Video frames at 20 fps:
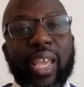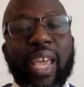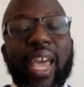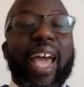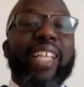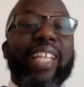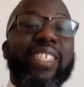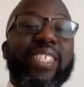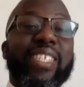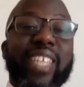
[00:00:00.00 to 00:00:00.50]

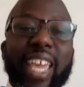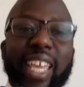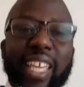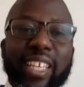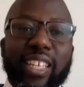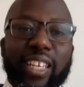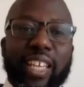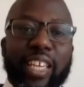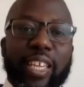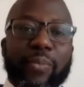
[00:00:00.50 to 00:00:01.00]
And
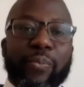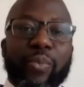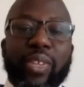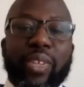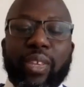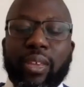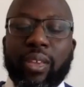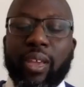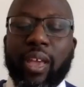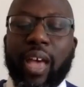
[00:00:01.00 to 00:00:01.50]
secondly,
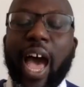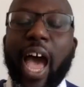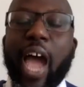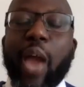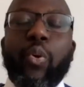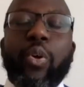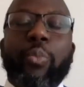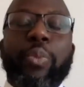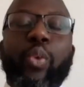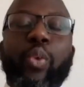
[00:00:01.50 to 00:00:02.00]
I
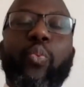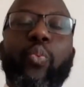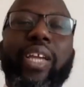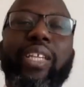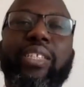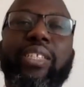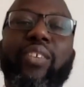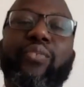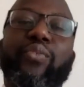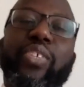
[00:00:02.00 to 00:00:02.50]
would be
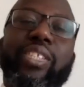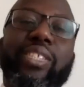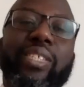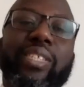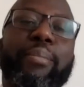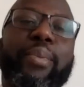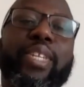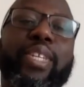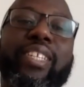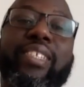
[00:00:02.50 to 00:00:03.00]
waiting for
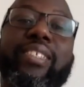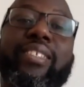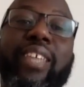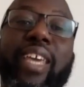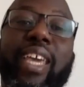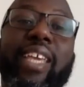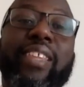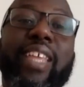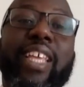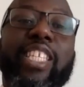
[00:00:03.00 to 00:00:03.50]
somebody to
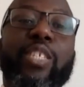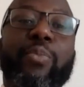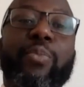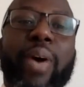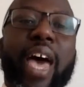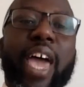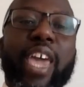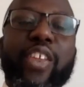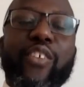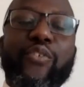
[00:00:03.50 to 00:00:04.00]
take that
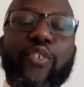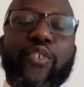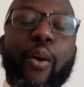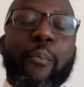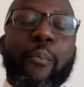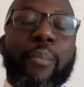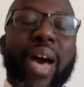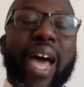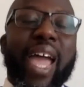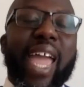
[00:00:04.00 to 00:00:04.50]
spider from
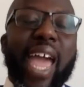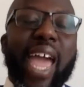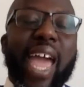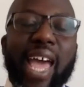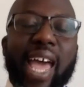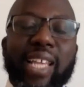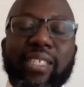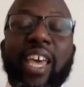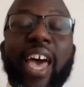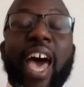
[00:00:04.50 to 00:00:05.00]
my
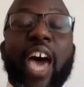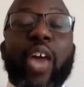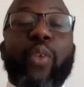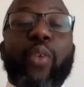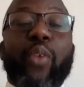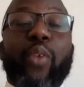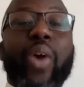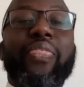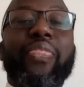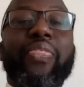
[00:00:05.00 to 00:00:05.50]
hand.
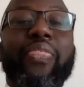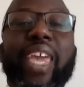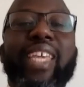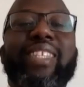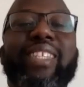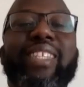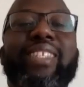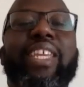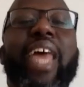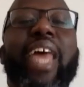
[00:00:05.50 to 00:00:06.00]
And when they
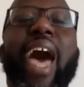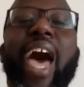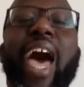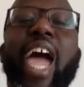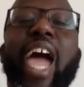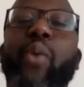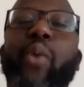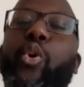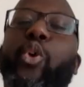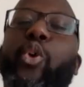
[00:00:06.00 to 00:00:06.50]
did,
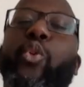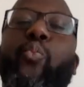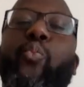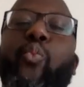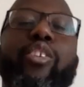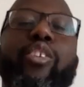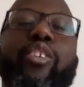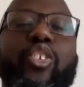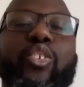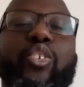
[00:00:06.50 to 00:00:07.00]
I would
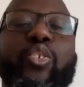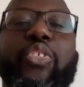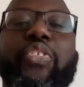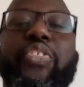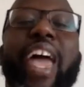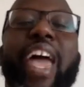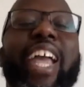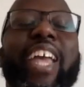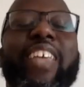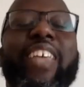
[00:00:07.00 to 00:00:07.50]
want to
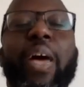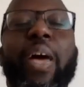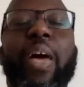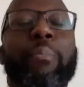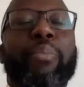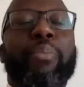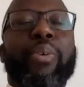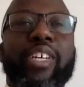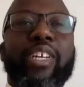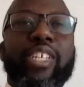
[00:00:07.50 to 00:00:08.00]
thank
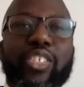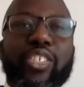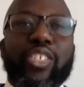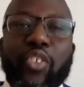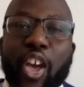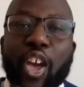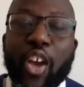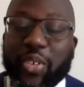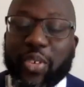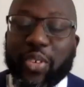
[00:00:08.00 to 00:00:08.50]
that person
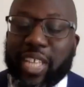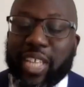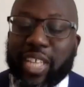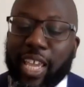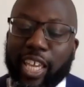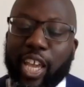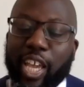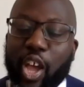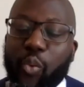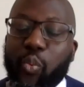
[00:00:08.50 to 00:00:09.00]
for
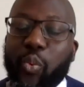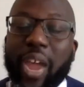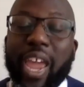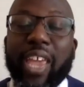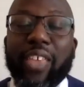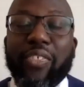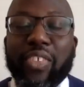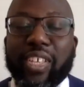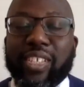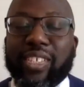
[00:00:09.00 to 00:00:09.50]
taking
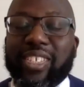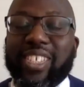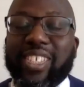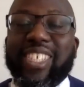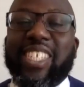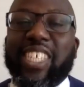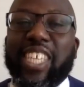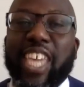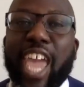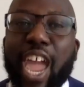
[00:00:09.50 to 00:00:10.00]
away this
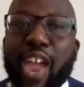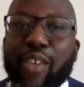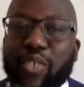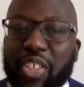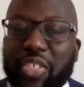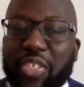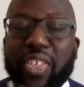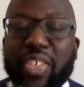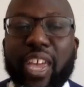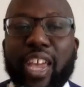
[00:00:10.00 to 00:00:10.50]
scary
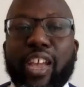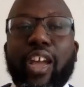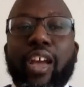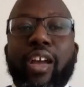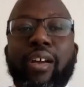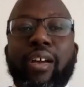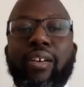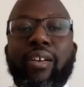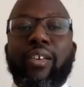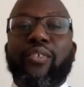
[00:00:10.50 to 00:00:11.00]
thing
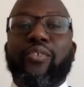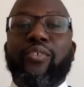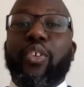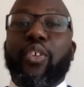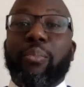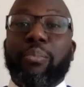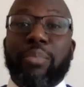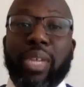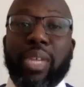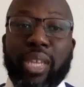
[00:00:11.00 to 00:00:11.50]

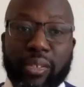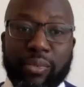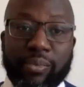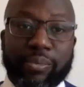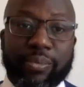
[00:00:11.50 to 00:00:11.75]
from me.